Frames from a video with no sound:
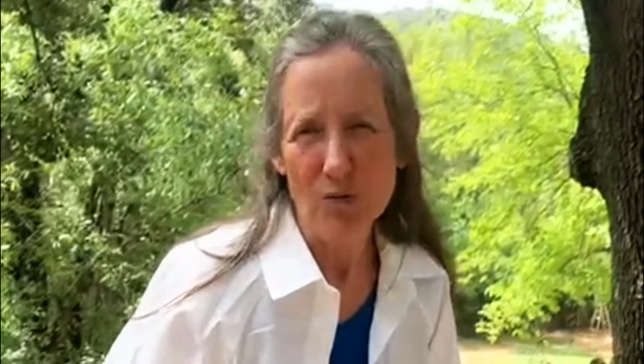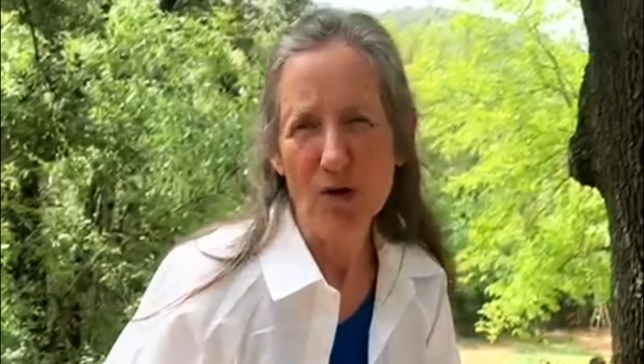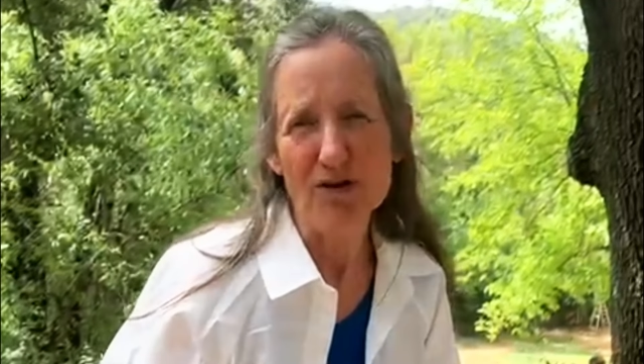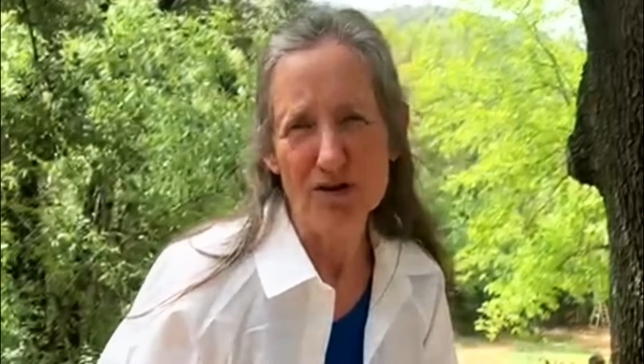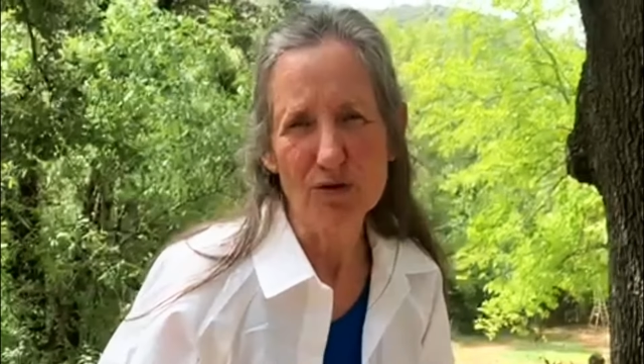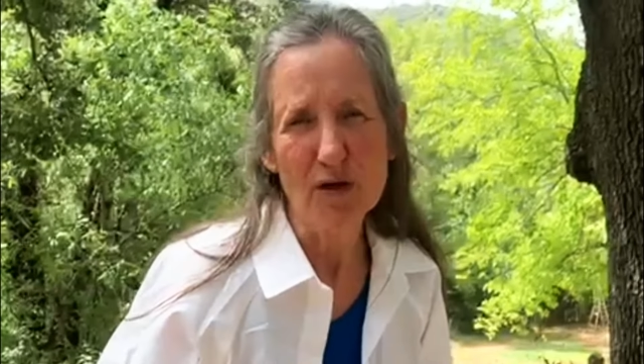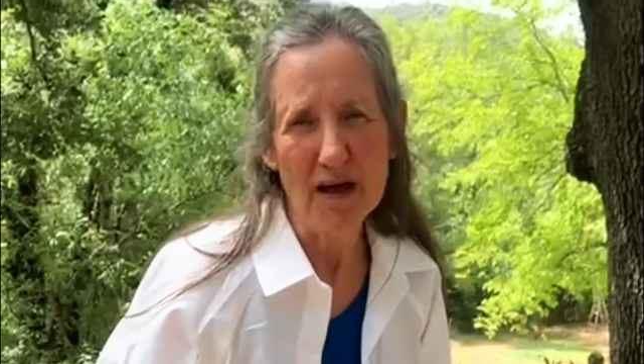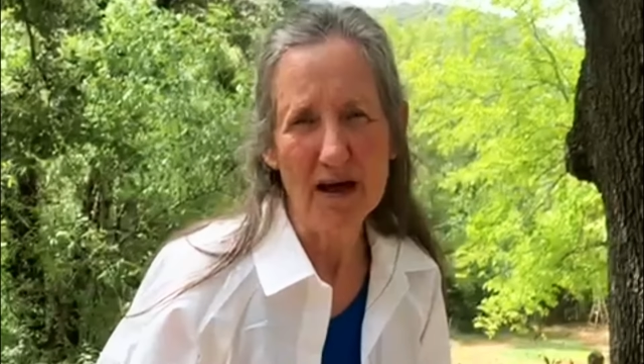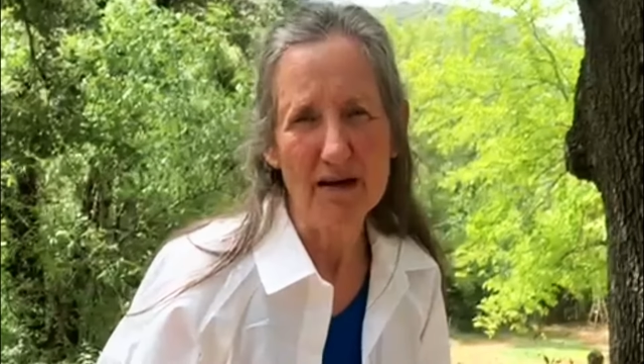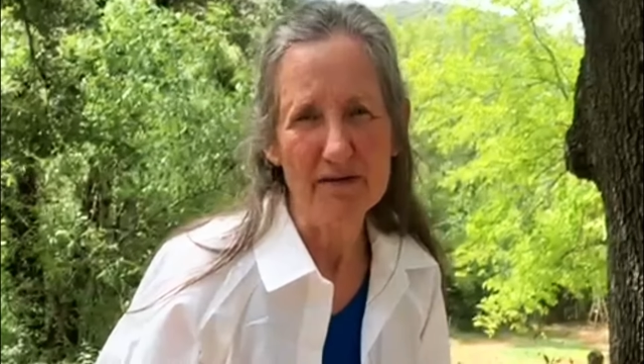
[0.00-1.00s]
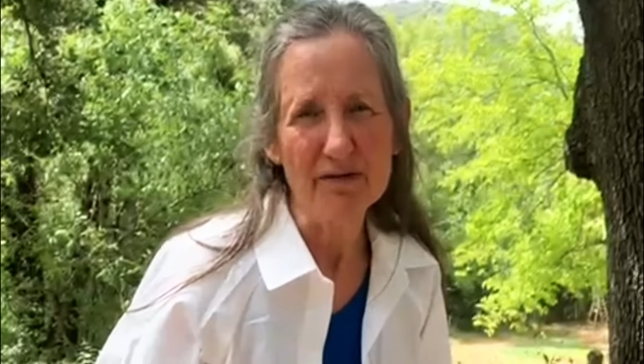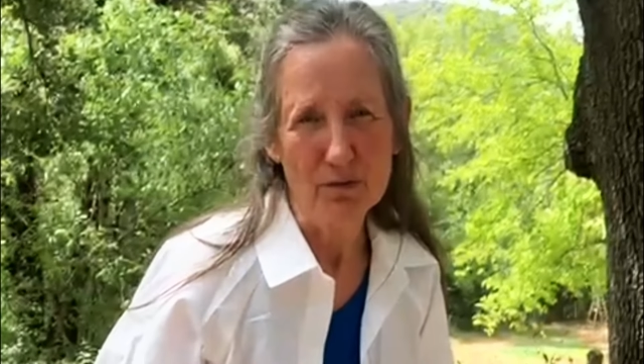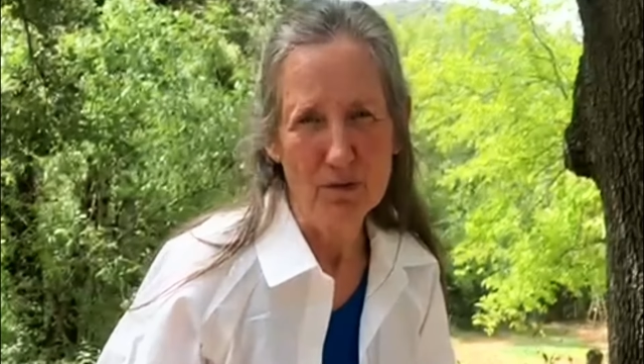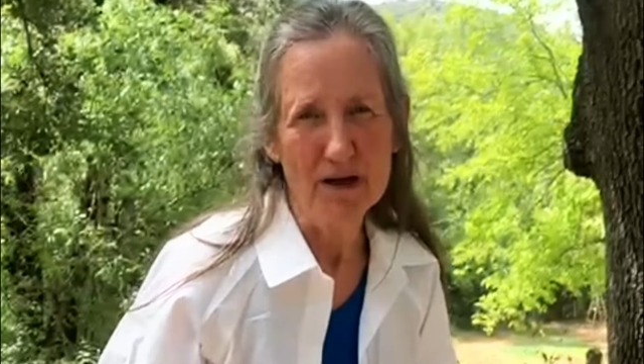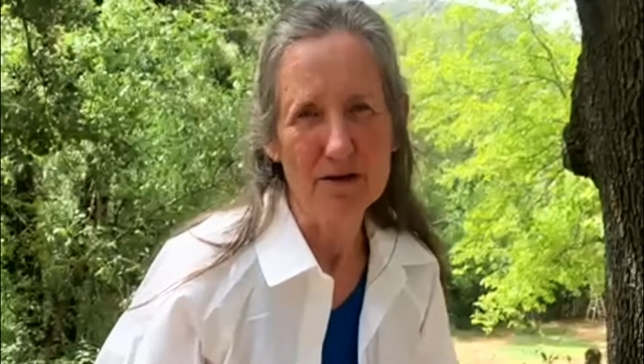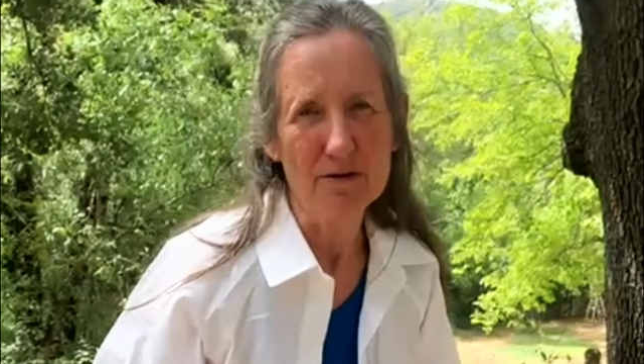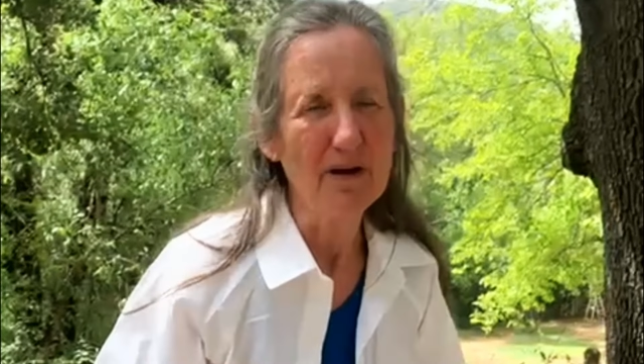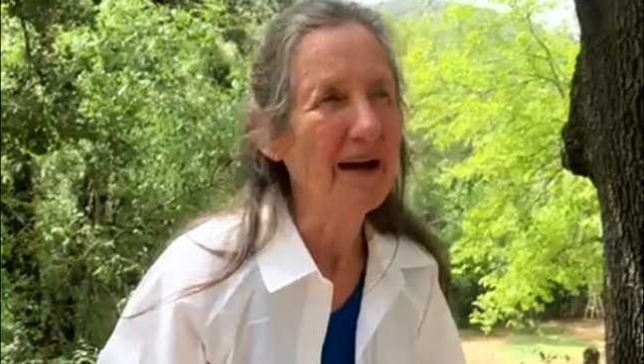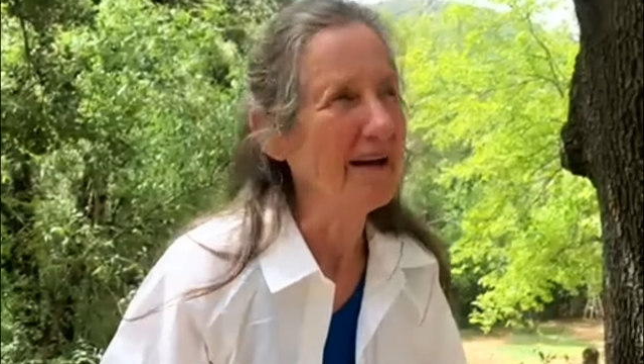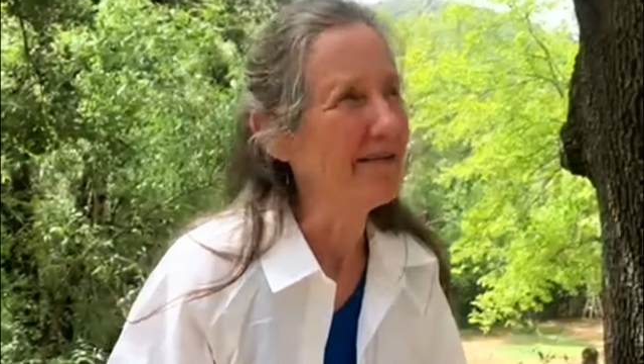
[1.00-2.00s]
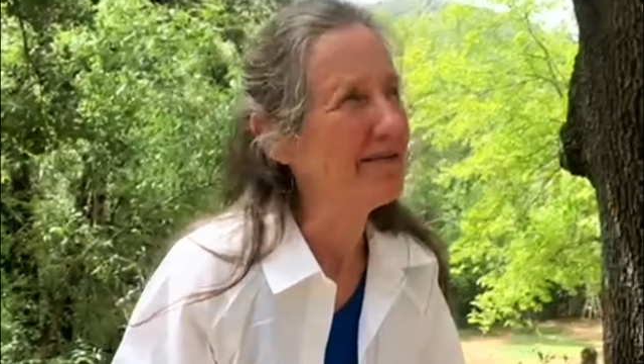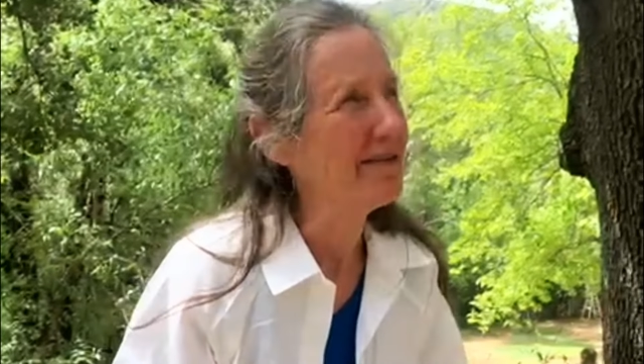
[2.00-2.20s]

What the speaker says: what you have where you have.